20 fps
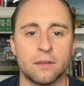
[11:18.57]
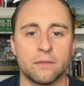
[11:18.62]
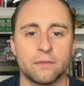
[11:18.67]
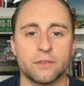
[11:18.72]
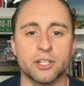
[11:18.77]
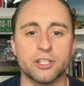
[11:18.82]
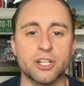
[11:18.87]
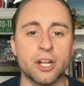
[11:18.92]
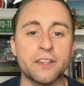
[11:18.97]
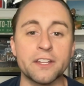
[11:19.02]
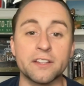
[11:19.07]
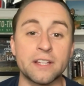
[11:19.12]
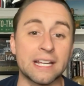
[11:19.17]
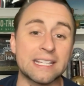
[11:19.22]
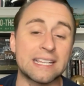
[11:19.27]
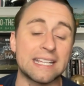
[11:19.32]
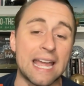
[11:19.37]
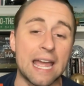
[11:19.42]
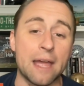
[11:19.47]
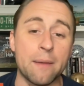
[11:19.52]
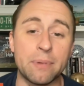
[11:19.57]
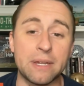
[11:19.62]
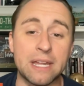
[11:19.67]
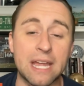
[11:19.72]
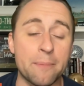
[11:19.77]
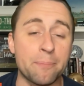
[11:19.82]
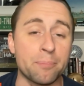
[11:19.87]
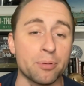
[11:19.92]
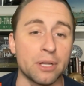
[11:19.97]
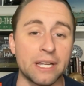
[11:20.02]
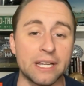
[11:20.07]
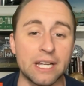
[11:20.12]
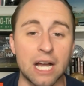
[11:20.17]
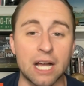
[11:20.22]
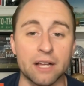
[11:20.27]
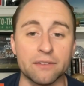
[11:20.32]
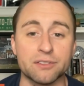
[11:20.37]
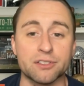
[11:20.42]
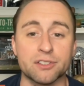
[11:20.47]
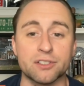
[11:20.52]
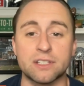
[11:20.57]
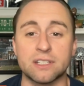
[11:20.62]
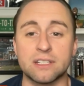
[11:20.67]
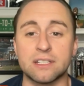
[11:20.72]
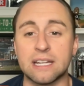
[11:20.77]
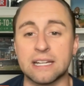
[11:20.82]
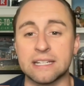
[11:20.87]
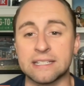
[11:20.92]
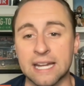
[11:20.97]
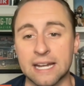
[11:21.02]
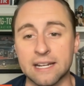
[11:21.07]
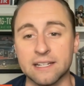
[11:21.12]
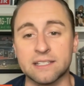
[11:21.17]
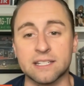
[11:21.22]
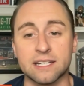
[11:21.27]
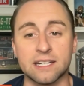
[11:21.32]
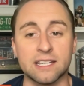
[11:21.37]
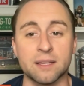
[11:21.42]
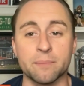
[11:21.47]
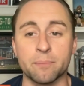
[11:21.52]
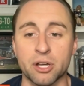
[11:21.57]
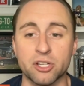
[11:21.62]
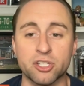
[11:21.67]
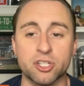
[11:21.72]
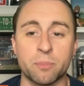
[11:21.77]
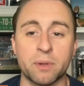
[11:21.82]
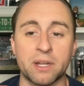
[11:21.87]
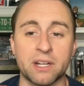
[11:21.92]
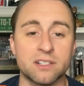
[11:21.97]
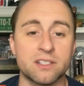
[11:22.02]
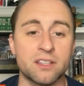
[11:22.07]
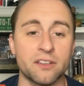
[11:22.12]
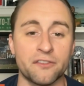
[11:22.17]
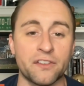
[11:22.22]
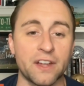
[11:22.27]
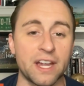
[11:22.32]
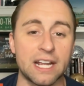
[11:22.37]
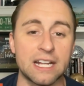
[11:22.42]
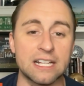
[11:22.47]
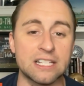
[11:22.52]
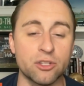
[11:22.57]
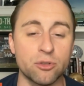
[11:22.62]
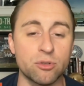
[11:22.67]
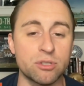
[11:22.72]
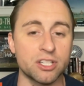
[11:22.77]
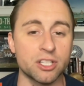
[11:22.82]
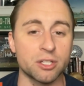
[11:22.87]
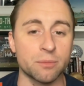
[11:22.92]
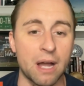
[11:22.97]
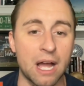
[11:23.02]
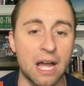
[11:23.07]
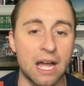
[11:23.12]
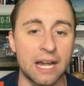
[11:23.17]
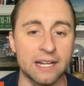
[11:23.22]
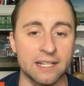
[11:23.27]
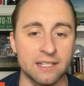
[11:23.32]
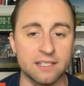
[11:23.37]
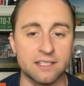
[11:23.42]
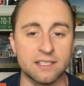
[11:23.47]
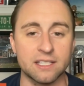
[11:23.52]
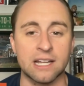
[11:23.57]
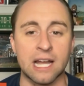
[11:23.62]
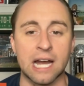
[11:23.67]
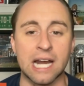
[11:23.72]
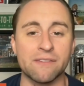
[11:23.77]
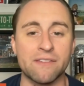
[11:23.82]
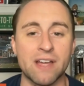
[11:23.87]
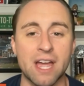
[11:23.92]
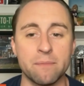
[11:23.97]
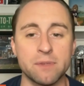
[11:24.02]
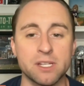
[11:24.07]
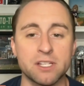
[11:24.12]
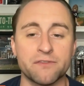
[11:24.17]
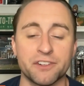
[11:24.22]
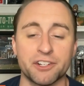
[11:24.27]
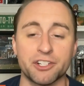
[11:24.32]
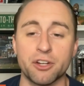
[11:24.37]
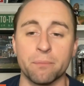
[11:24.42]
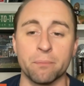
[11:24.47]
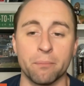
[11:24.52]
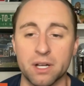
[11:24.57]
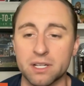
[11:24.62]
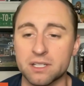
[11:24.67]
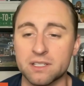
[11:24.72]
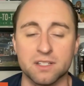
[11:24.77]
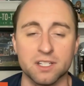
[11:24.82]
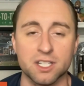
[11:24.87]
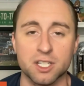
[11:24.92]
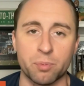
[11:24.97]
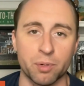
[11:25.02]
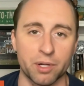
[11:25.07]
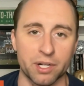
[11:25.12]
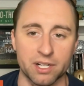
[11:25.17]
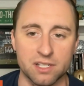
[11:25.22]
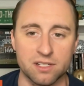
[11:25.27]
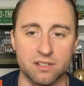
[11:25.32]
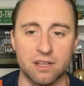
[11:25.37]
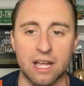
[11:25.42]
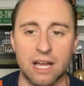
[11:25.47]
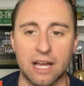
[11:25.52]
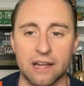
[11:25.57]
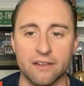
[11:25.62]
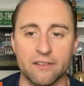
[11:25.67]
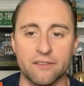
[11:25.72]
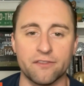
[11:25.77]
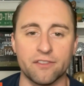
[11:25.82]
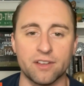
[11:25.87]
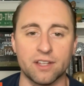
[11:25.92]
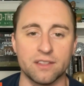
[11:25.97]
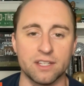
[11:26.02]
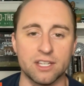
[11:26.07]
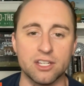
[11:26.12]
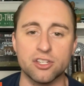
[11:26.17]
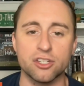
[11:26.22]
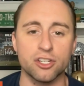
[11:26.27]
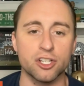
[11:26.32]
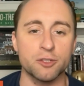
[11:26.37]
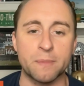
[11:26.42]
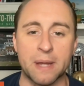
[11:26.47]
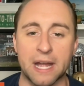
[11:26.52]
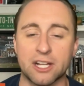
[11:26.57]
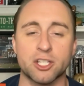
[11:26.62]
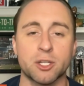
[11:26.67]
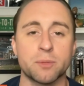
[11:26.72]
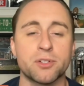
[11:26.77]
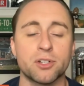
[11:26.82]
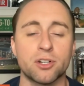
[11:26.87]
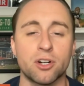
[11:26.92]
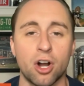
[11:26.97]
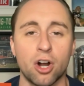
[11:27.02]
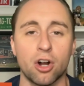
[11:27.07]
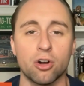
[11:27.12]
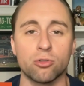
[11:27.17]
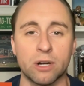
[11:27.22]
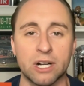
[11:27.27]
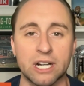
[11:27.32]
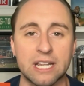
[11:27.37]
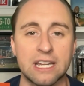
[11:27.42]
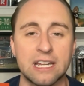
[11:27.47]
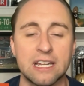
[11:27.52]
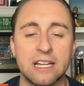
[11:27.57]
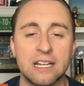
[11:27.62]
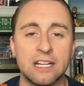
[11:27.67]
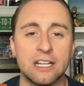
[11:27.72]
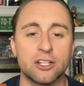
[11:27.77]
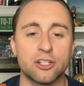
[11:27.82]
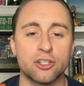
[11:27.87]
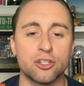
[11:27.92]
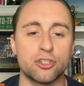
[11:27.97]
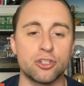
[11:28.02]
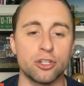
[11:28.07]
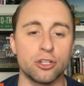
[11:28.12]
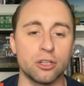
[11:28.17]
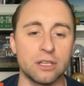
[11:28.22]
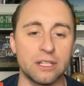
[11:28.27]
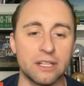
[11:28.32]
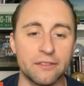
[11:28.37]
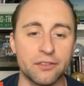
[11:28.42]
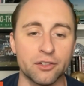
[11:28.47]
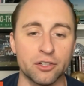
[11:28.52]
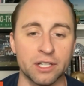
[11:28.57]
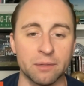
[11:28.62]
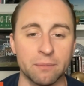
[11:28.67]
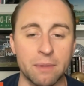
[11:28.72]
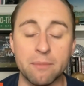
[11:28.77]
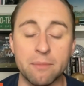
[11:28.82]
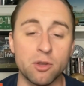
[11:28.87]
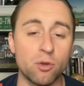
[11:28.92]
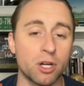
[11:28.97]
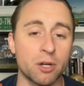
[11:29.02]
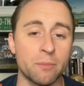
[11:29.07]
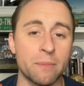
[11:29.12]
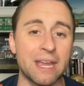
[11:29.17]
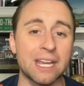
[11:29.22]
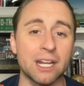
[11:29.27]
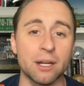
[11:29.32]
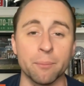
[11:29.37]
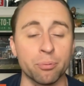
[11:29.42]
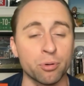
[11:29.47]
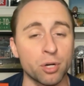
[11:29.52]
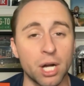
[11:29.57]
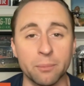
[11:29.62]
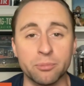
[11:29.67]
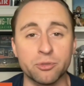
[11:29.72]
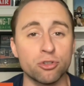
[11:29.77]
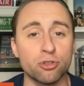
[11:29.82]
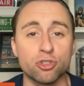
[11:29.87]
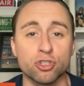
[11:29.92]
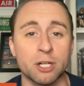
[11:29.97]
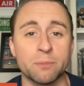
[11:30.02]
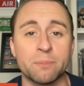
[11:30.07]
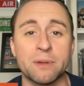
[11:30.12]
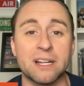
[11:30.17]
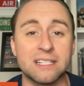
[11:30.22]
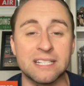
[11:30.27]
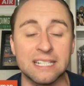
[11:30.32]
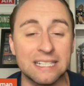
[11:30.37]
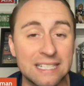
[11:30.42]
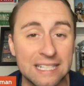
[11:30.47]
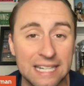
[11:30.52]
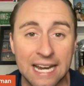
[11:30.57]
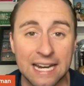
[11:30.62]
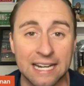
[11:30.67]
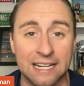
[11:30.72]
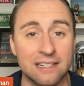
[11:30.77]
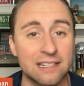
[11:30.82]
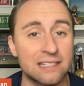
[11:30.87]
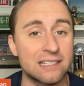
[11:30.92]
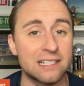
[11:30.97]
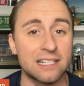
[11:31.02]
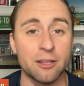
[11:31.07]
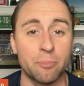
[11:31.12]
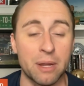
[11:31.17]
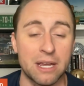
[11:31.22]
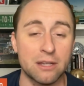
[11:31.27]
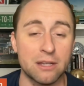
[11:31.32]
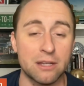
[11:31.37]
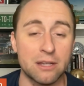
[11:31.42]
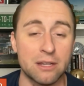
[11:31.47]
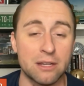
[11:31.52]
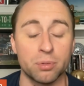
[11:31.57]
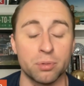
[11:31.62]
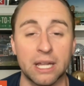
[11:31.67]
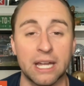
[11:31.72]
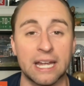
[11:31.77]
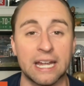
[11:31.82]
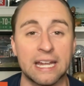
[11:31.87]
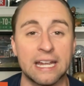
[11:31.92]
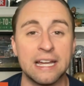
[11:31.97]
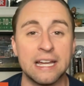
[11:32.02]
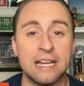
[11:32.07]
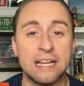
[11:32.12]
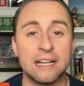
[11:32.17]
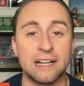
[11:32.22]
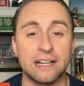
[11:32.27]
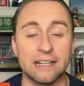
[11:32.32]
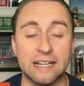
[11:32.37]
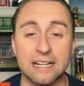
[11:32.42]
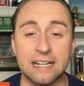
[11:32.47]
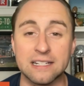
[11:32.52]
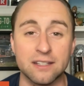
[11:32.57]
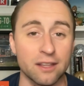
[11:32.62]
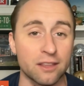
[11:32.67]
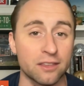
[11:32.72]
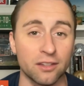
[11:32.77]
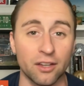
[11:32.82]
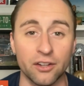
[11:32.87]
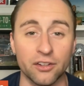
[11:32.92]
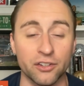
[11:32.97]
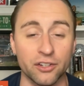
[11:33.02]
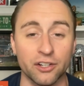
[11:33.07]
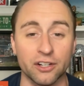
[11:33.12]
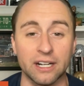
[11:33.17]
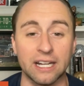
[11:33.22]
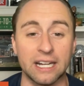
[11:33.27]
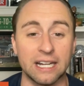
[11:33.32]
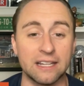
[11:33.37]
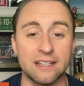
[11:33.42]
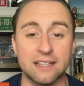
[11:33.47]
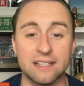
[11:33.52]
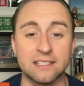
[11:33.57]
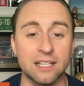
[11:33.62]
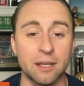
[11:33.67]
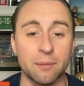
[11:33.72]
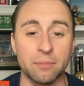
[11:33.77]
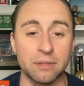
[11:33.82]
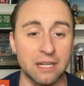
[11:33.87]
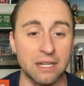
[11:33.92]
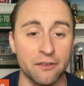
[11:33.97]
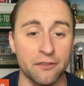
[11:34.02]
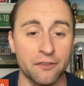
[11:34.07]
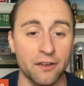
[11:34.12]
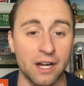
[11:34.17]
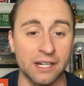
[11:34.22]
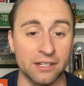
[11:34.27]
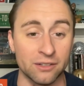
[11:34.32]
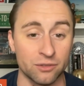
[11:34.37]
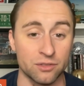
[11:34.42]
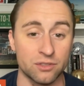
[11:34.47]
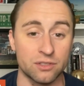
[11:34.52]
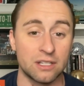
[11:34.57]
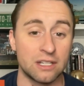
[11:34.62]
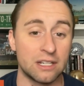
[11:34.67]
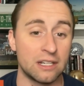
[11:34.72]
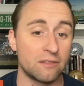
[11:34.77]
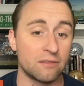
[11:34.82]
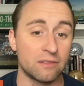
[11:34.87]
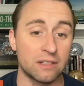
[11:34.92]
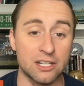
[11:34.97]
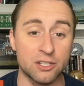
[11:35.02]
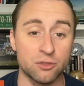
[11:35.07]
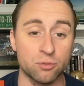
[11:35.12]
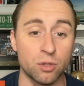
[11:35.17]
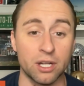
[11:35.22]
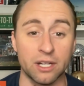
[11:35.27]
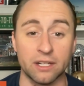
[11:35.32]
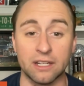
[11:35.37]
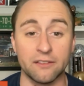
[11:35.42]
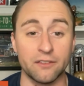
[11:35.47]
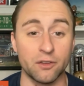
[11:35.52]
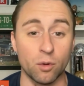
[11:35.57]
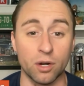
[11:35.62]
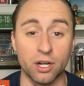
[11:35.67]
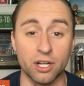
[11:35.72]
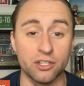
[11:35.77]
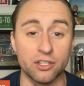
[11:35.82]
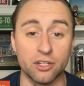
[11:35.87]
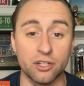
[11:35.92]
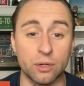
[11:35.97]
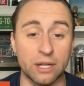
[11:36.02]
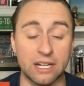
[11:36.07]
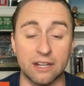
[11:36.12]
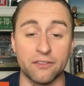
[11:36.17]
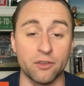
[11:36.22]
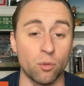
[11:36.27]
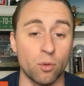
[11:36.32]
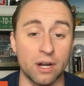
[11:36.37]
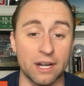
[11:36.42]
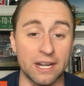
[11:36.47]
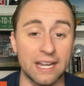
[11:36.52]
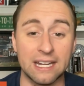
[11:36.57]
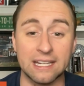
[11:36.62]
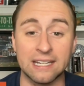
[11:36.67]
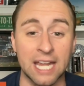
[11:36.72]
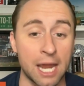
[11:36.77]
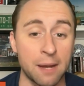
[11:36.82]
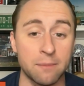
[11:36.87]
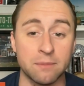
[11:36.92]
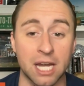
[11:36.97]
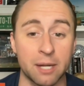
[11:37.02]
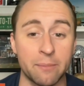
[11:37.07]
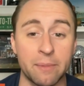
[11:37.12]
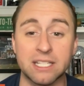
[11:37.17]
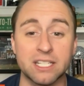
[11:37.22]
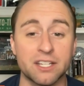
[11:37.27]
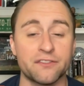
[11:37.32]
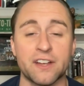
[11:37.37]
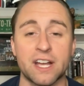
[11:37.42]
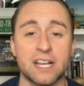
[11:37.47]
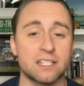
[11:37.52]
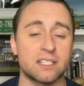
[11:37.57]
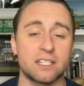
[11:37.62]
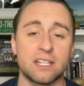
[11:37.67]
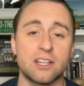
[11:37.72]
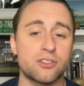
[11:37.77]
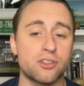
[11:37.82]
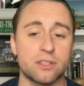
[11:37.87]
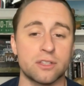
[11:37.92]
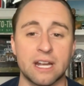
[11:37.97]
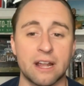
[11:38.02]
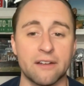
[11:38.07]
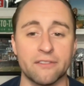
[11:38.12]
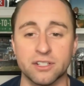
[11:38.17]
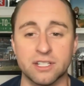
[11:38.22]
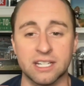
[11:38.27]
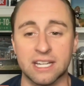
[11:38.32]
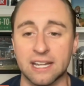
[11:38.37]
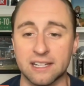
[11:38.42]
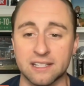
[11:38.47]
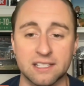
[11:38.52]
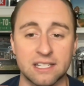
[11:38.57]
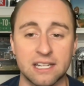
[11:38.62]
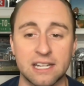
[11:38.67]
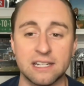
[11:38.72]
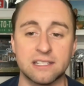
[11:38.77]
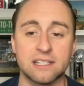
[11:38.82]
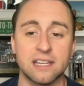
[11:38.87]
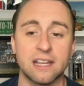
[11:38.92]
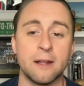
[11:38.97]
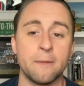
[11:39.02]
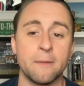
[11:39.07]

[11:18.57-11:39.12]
There's nothing like the NBA playoffs, the intensity, the buzzer beaters, the fans losing their minds. It's the kind of atmosphere you must experience live, and this year's matchups are already delivering. Maybe you want to make an impromptu trip out to Indiana to see the Pacers play against the Thunder in this NBA Finals. Guess what? If you want to do it, if you want in, Game Time makes it fast and easier than ever to get seats,